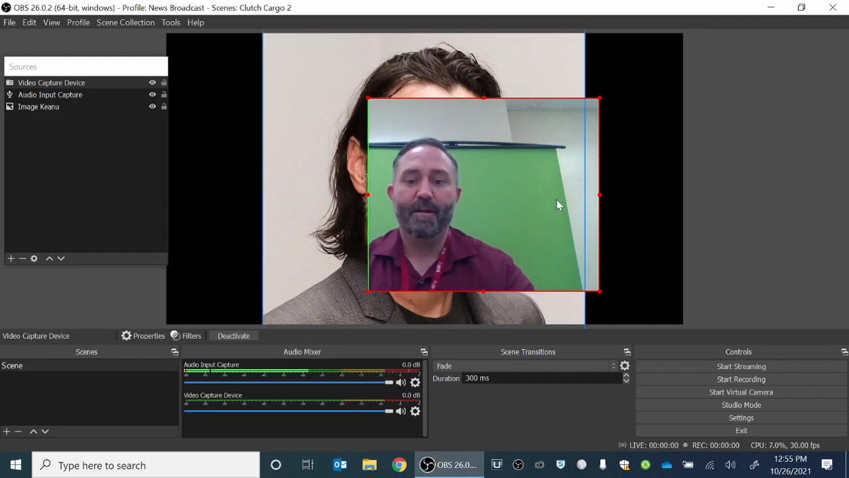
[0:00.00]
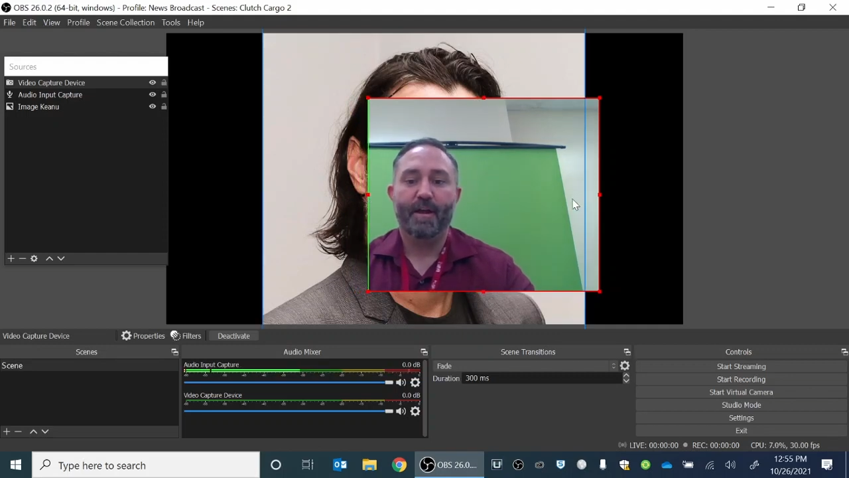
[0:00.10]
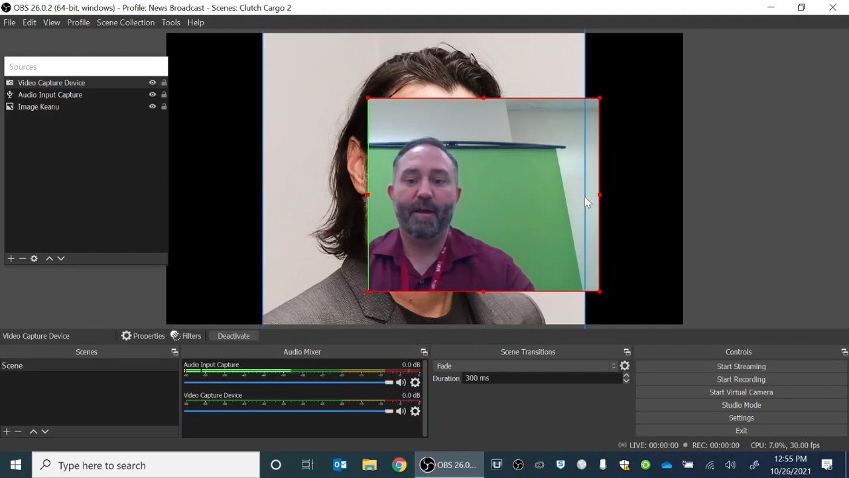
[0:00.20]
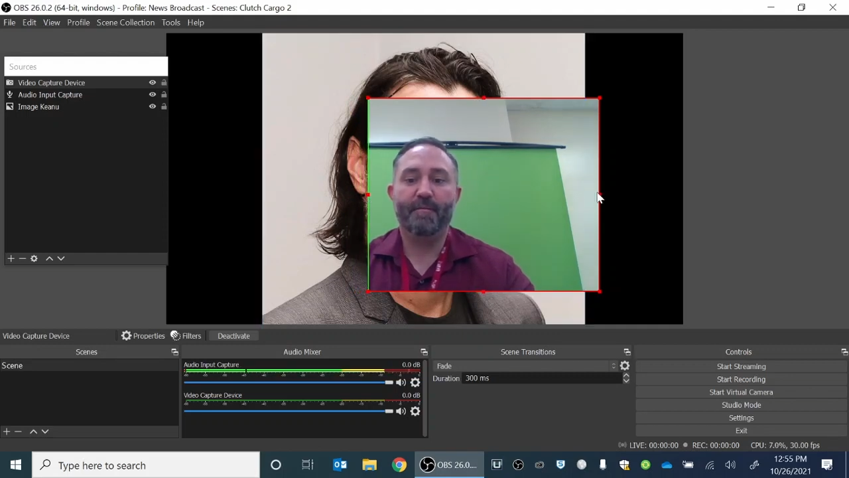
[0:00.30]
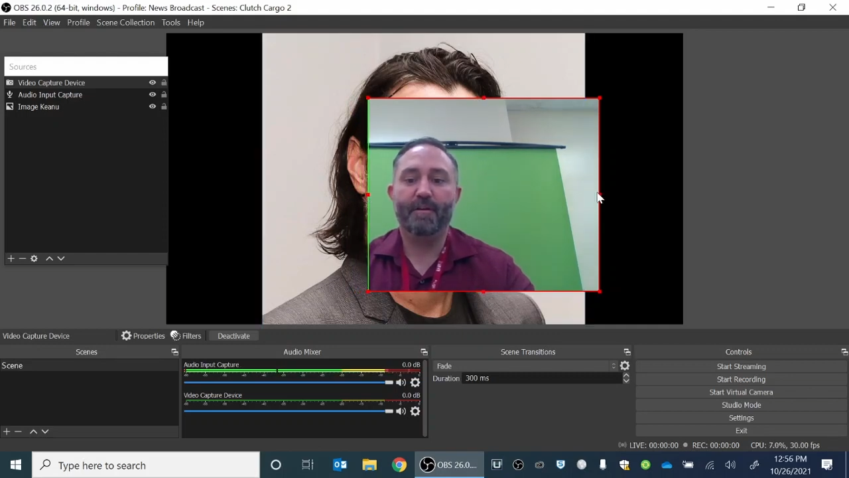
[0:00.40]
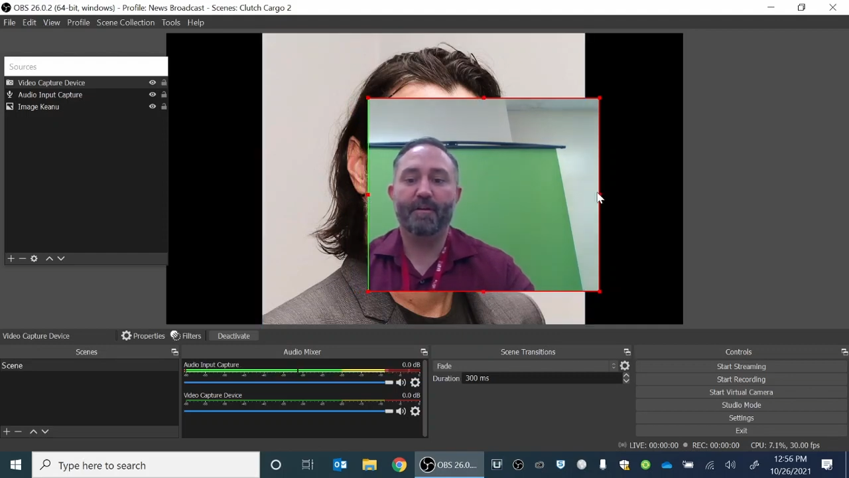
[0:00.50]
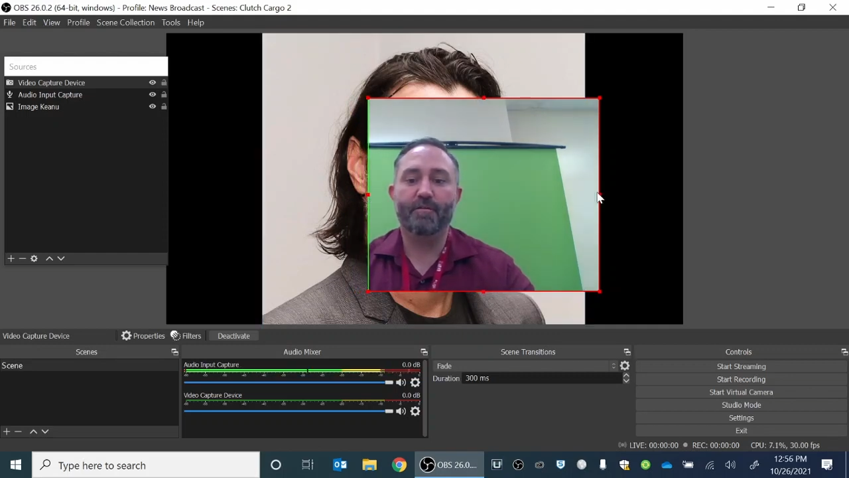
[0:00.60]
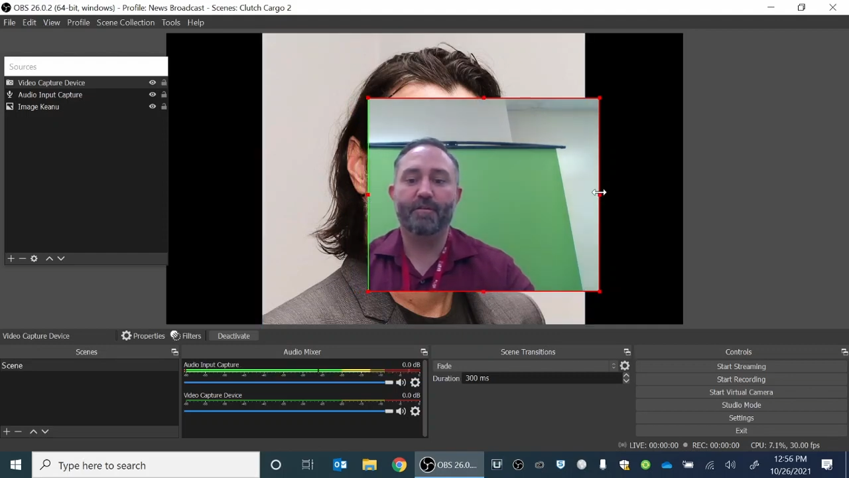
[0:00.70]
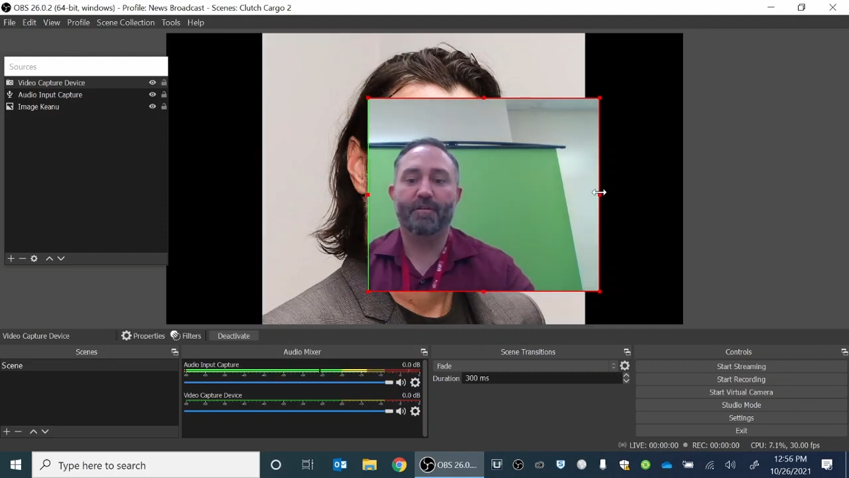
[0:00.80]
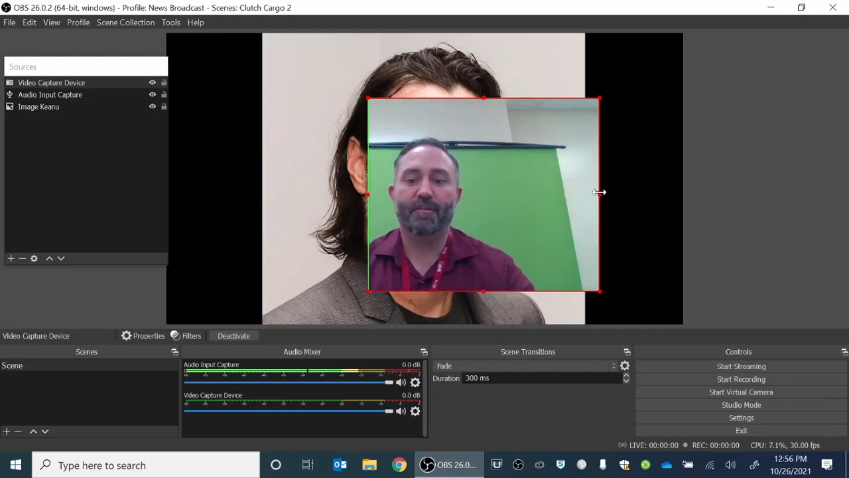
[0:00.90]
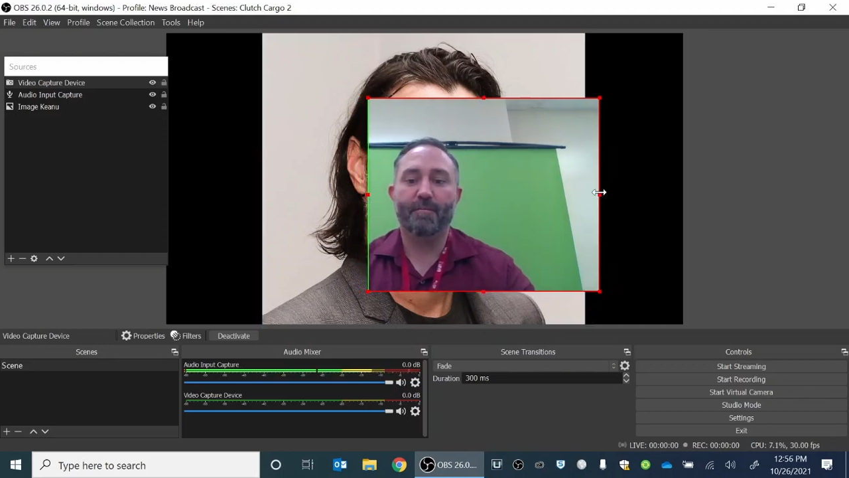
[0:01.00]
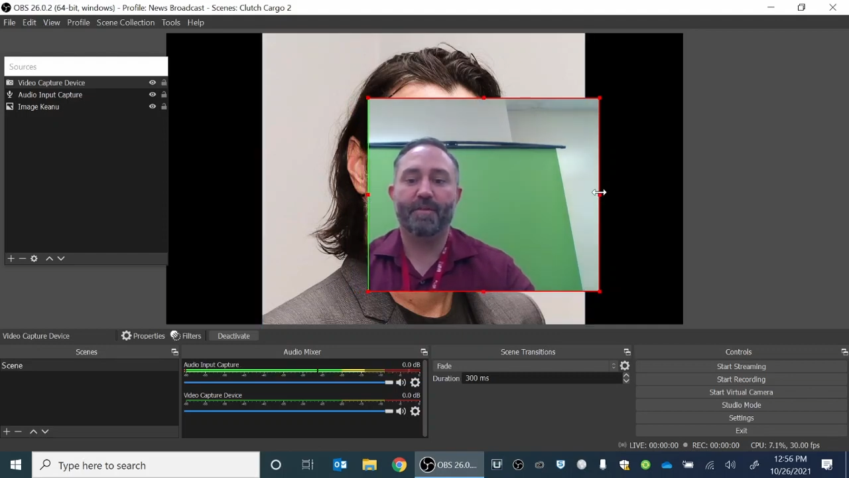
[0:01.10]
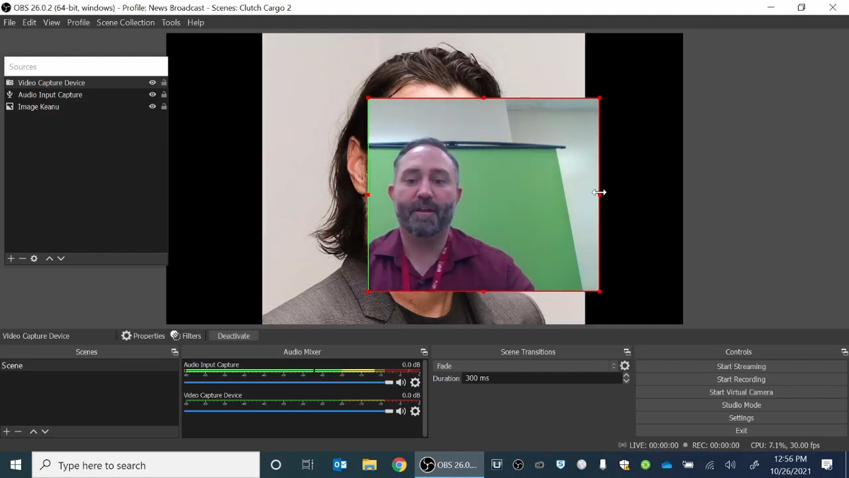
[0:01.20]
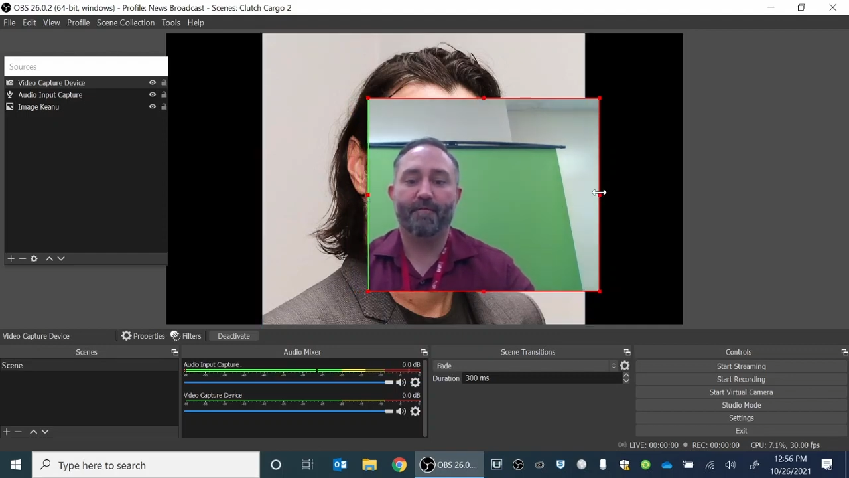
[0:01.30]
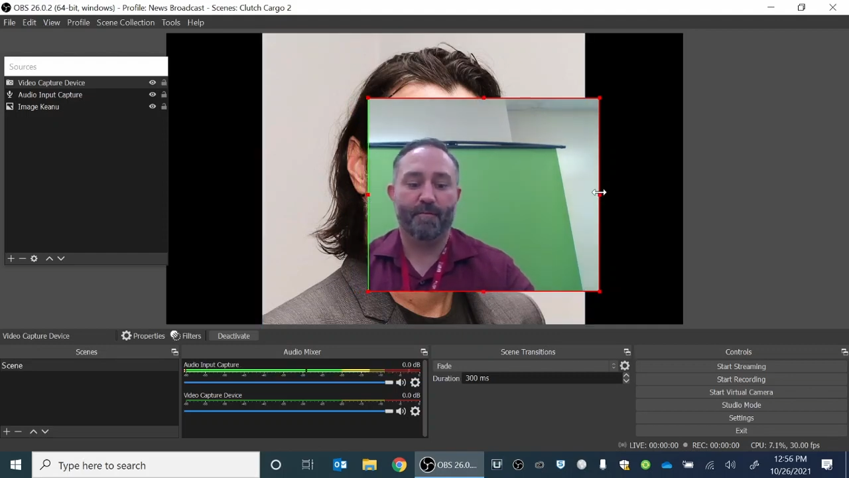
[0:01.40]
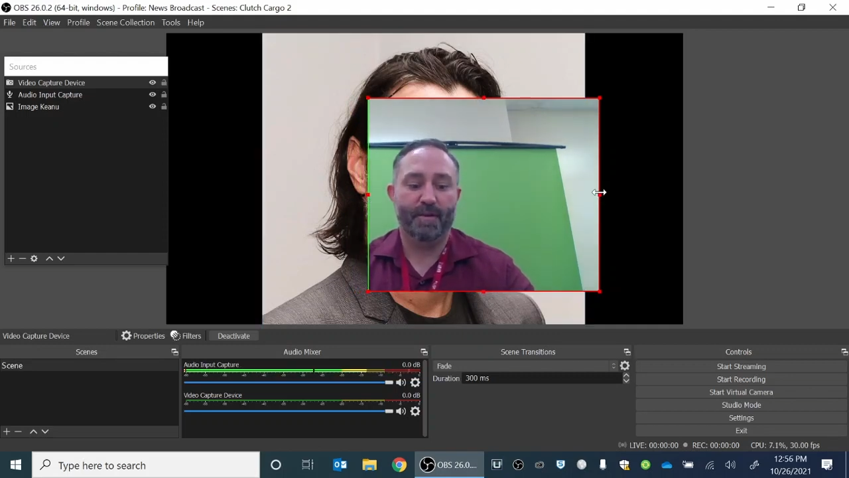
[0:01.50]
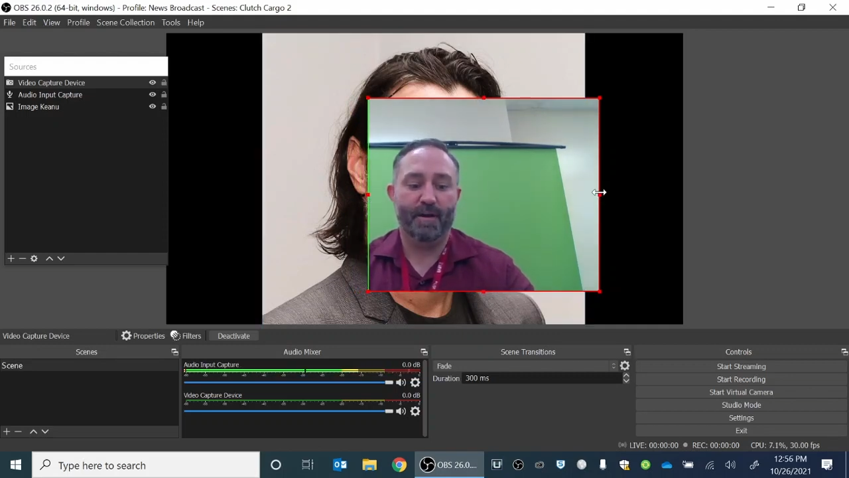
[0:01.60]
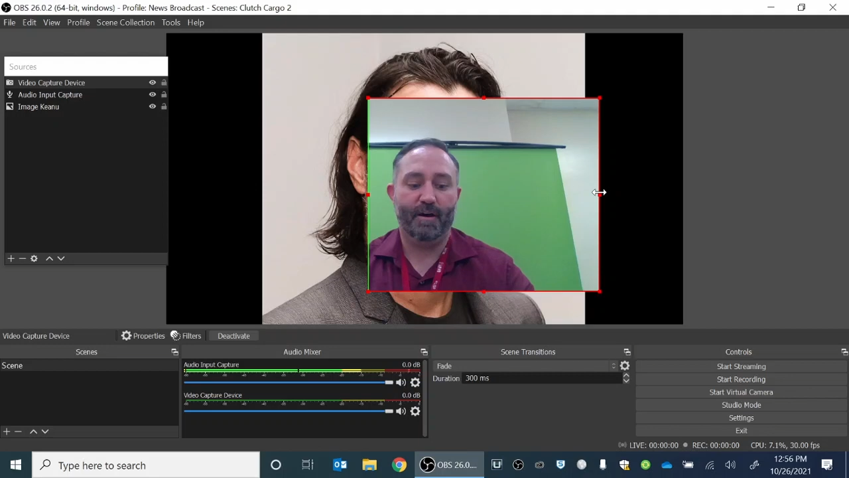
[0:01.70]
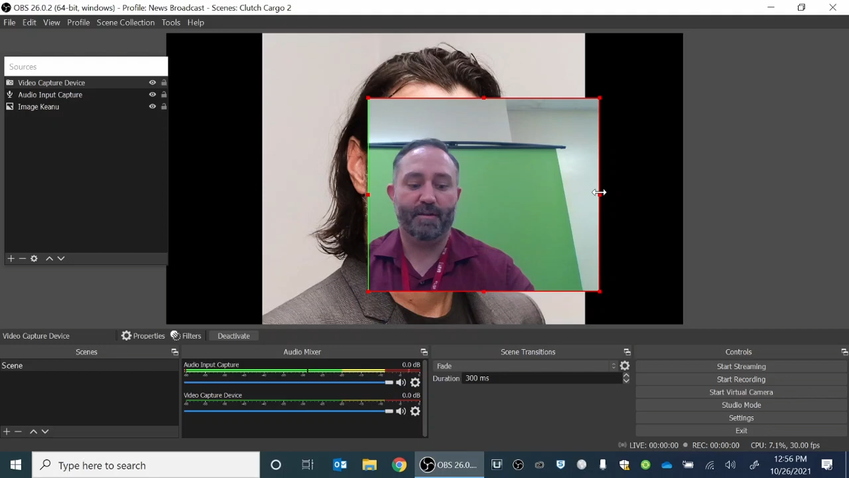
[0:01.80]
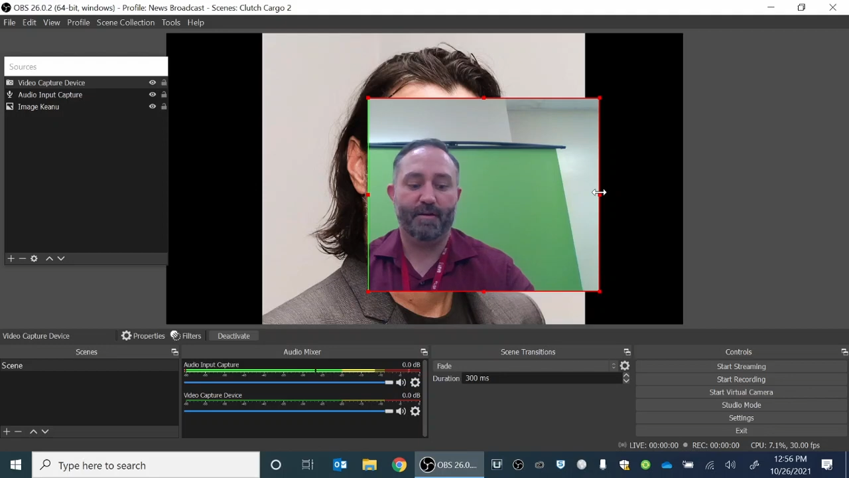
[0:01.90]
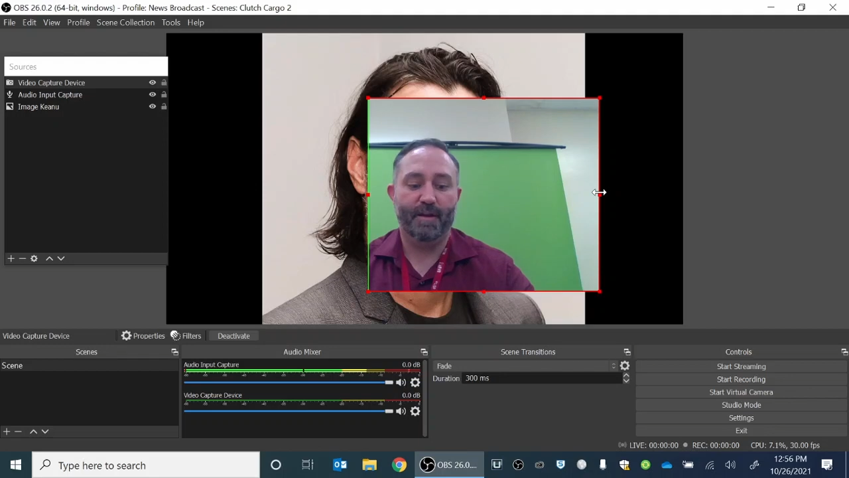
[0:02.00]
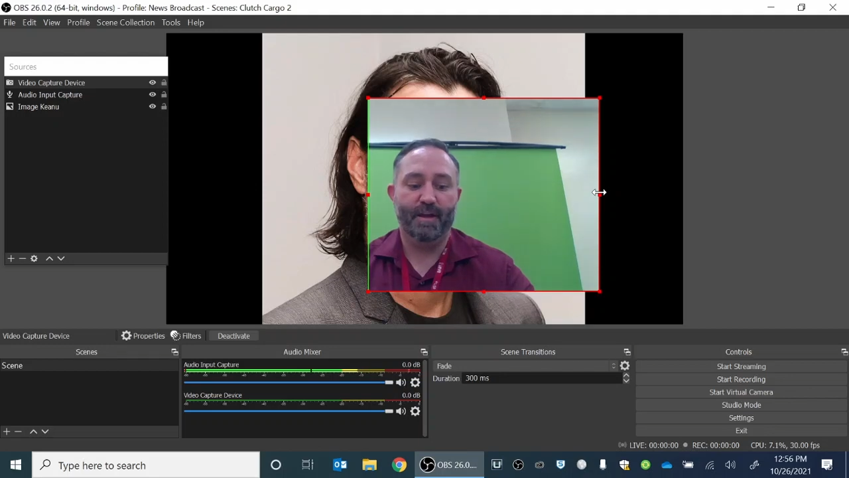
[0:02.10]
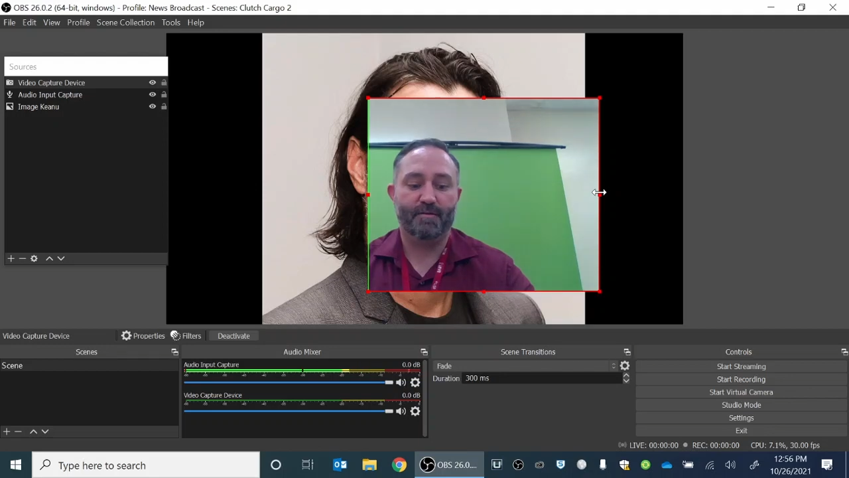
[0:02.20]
I'm going to do the same thing from the other edge.